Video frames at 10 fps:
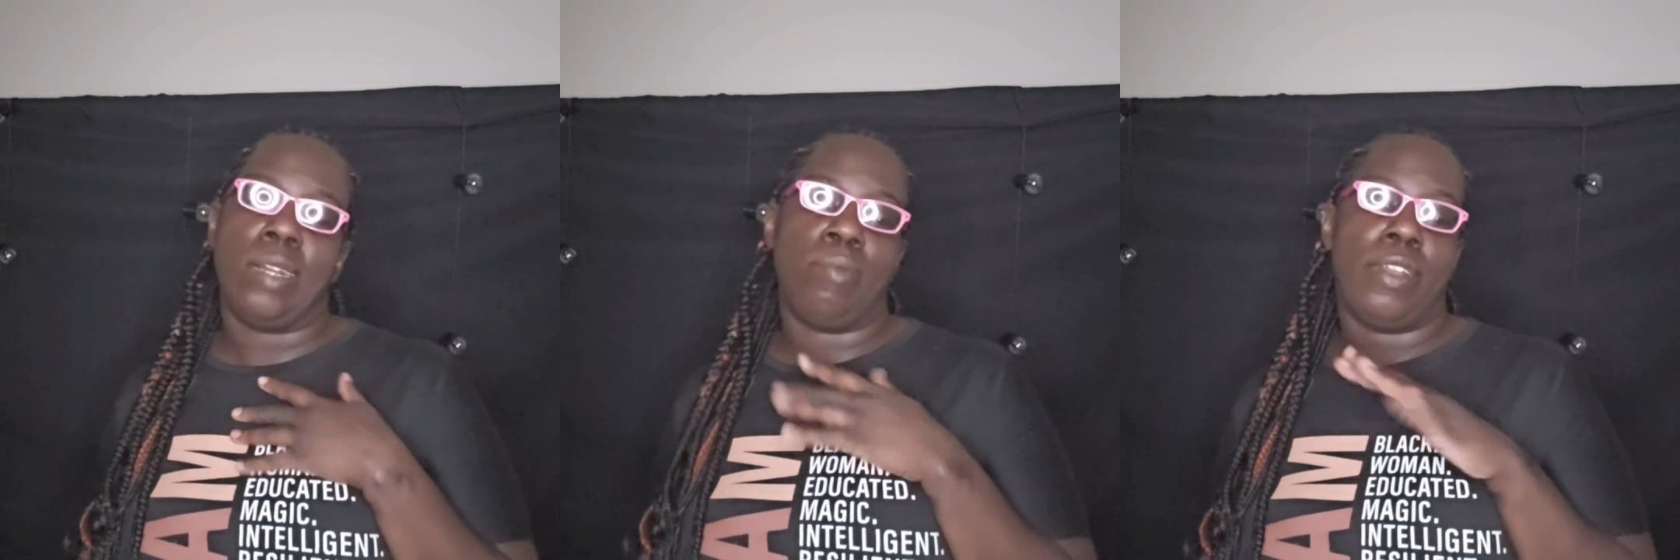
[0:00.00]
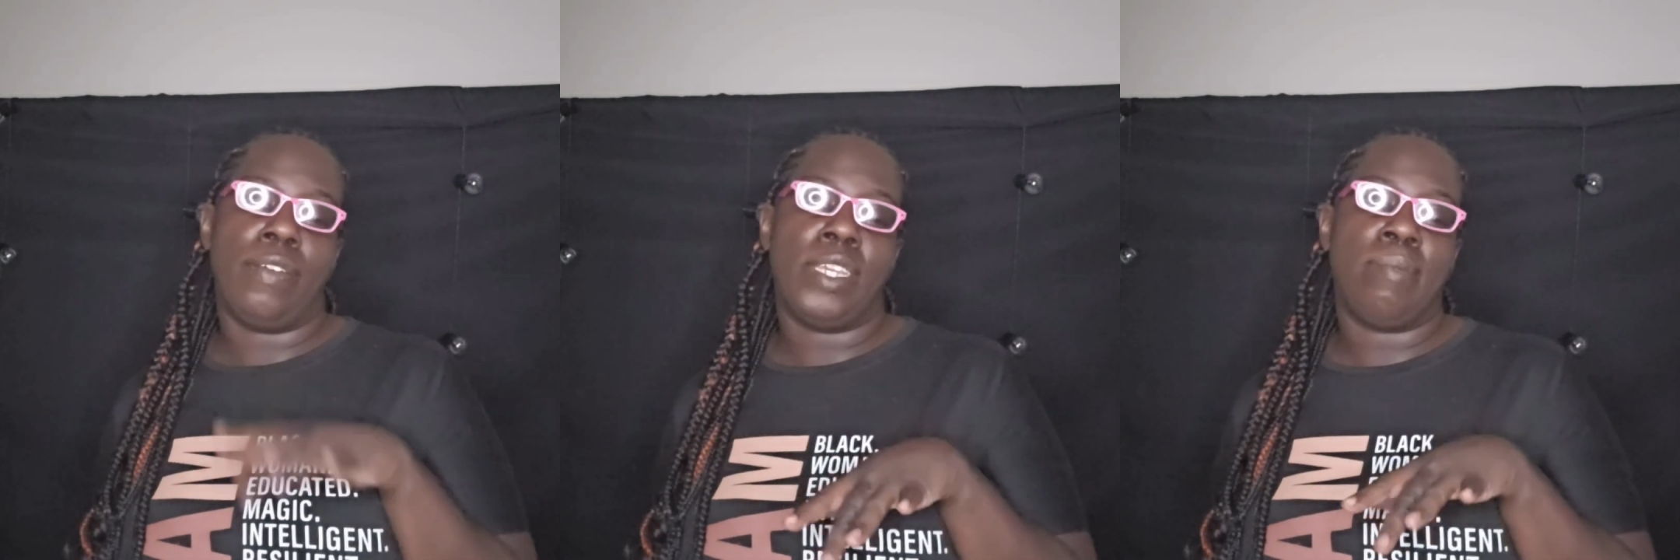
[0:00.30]
I'm
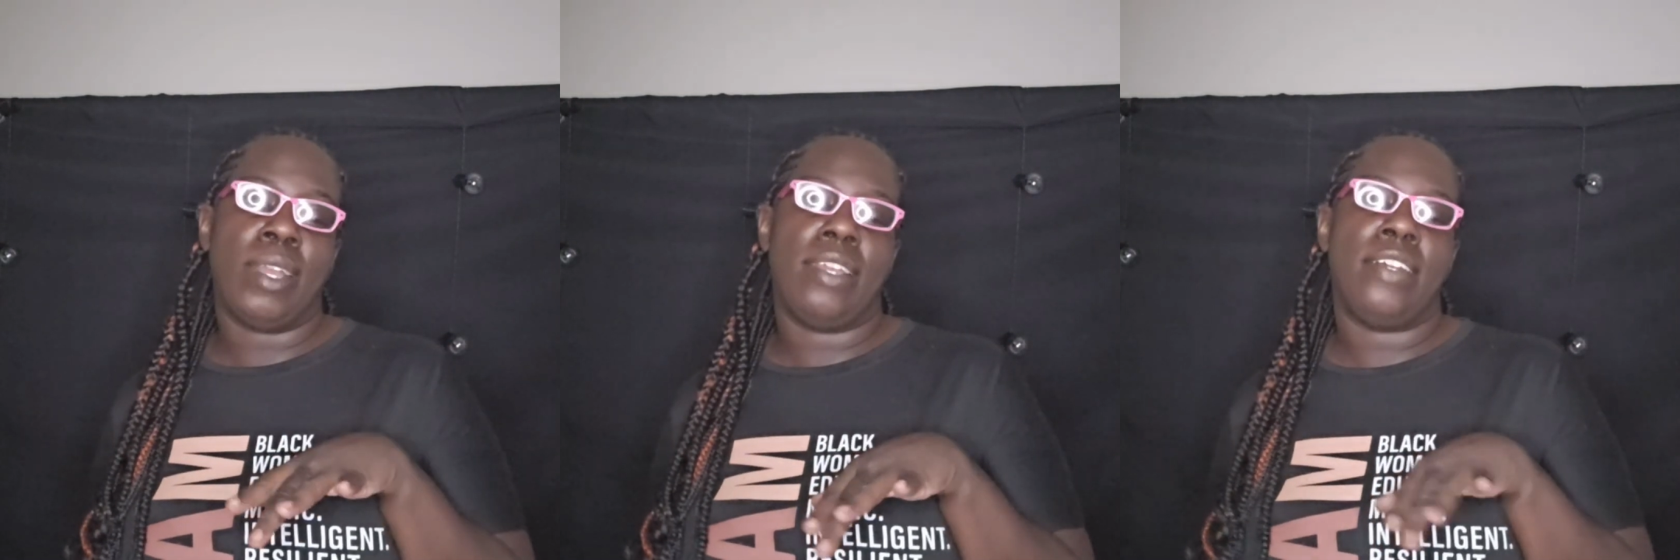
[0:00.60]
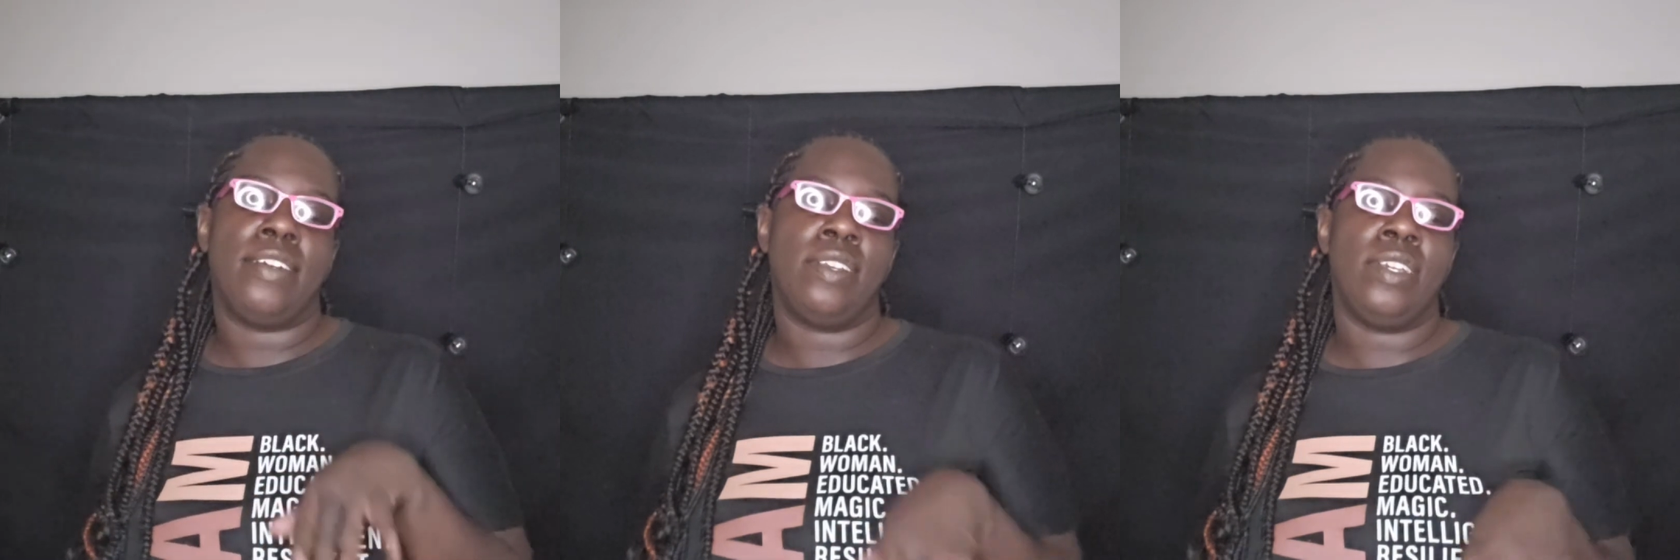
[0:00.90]
probably going to get my
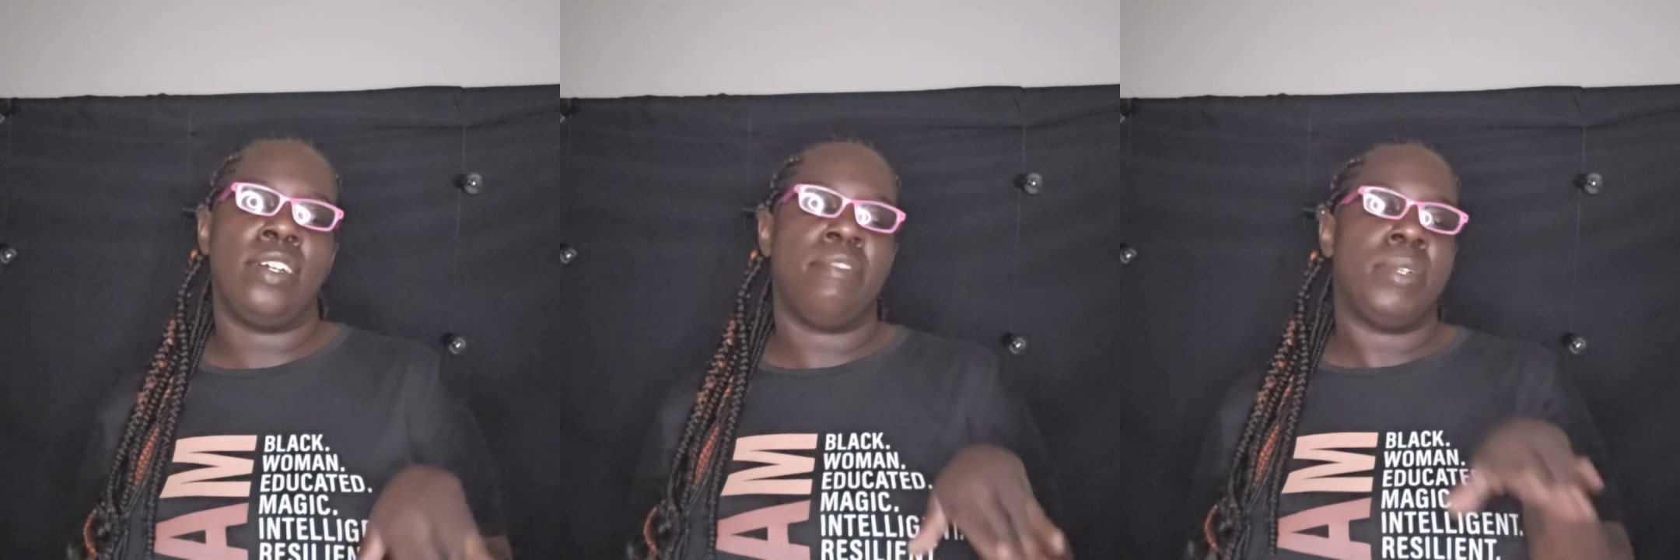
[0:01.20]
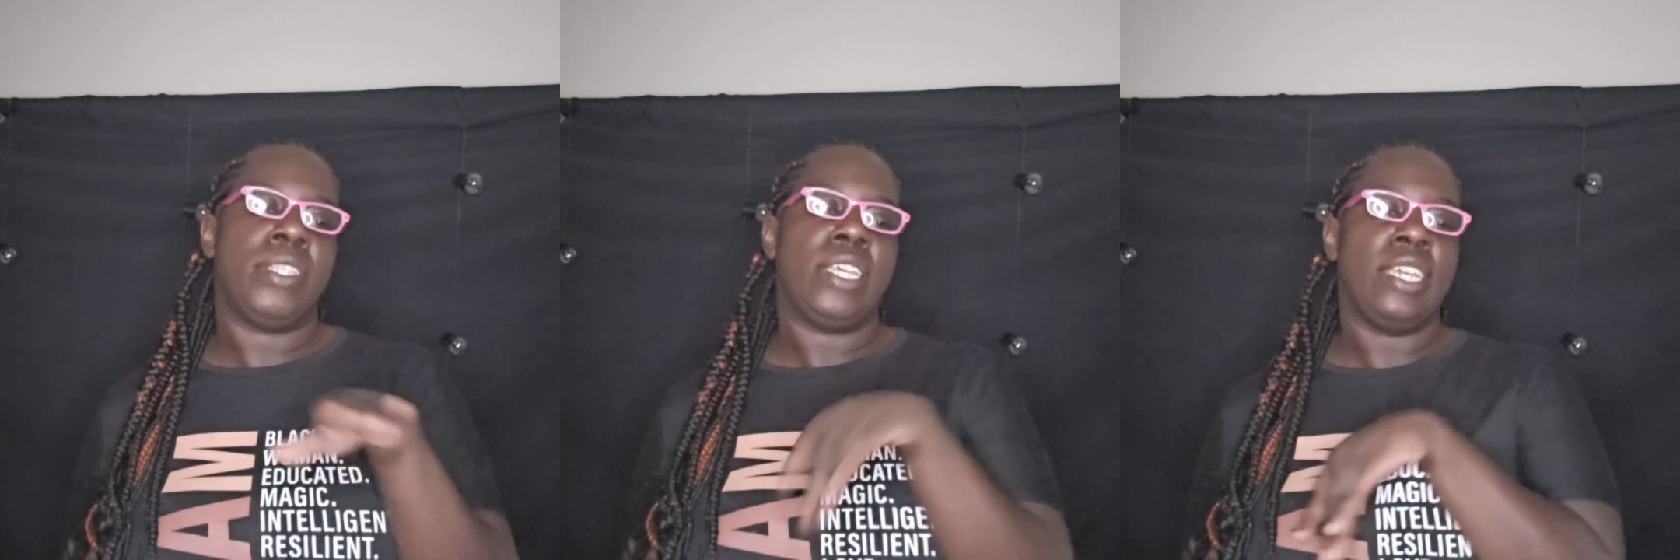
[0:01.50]
hair done
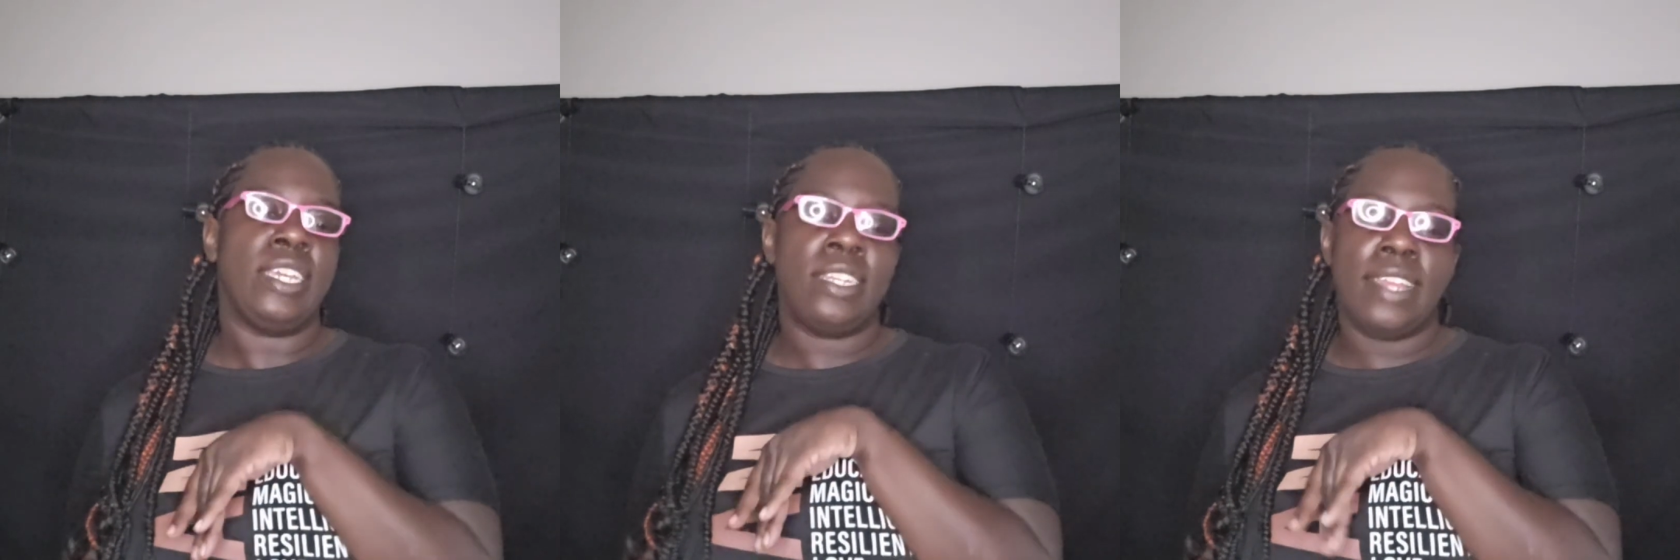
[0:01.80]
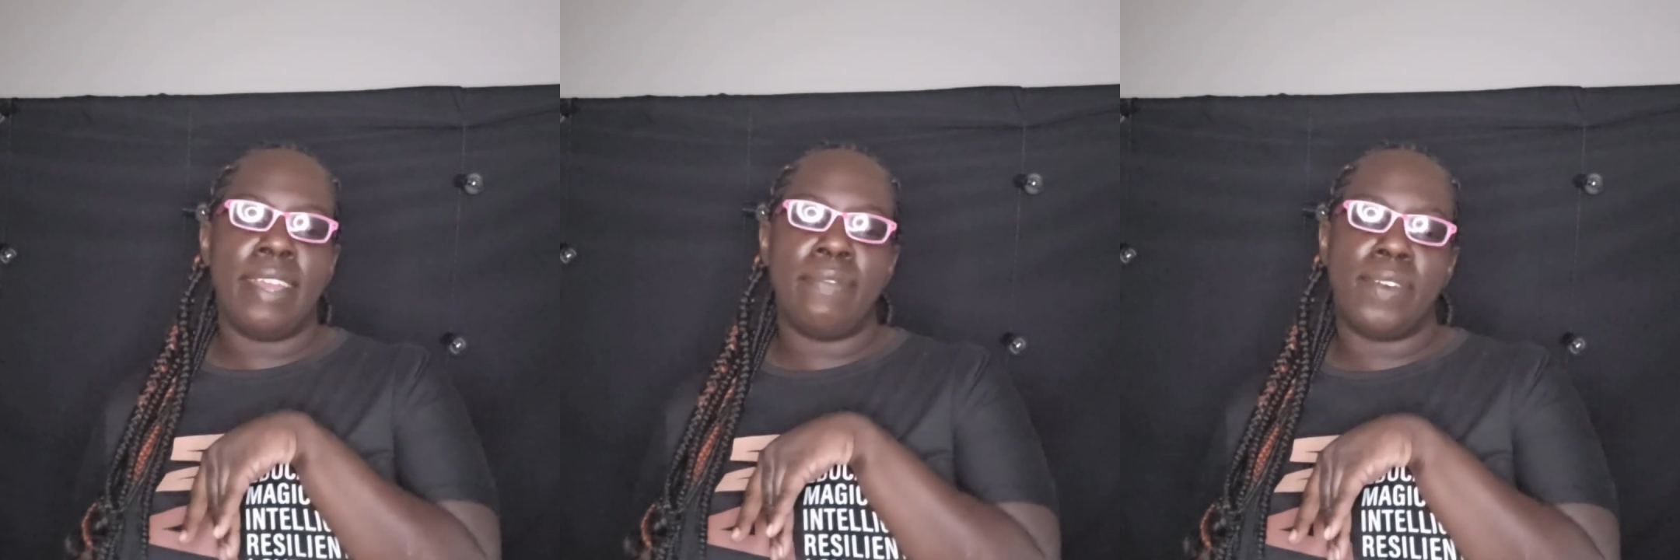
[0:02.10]
within
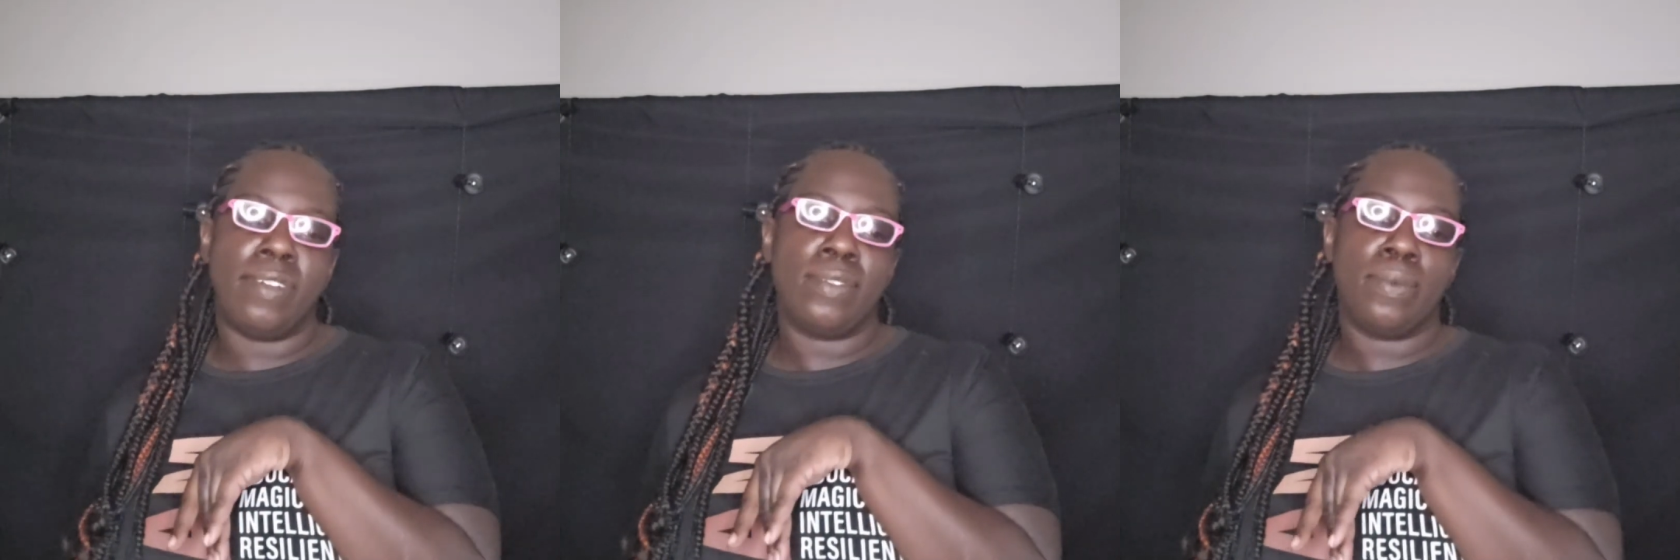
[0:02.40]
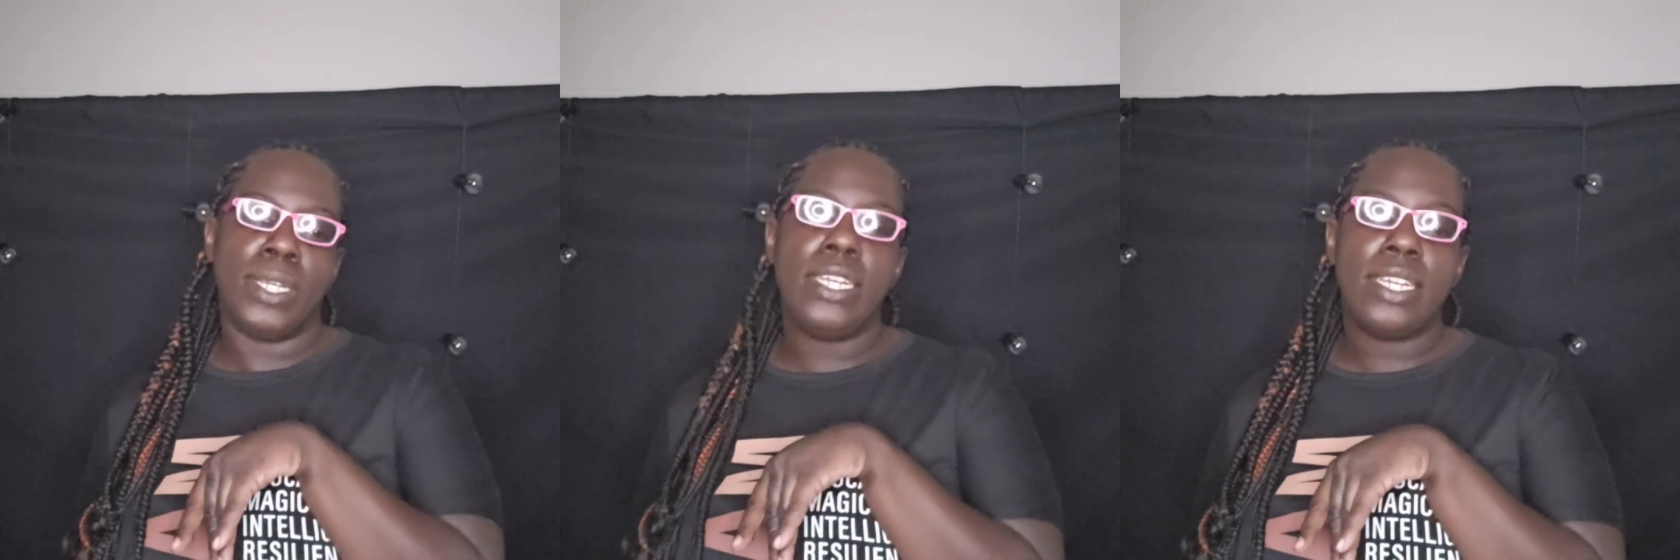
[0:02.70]
that
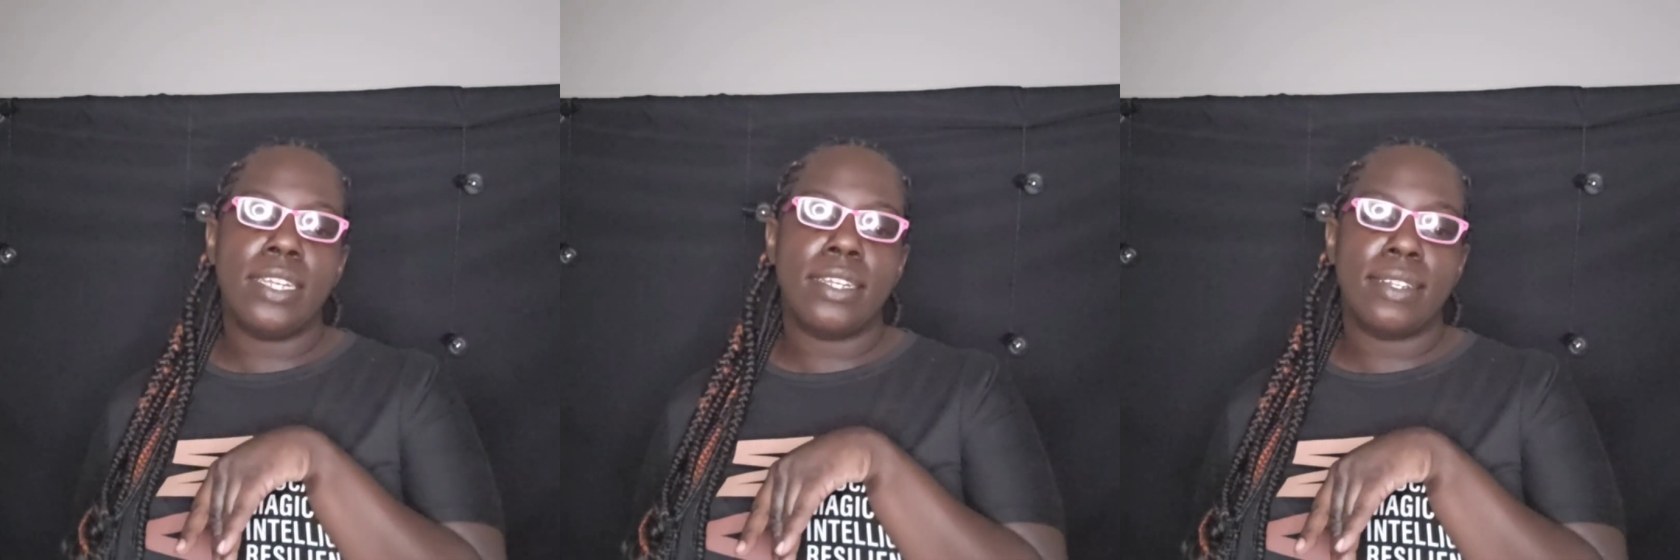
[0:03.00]
first week.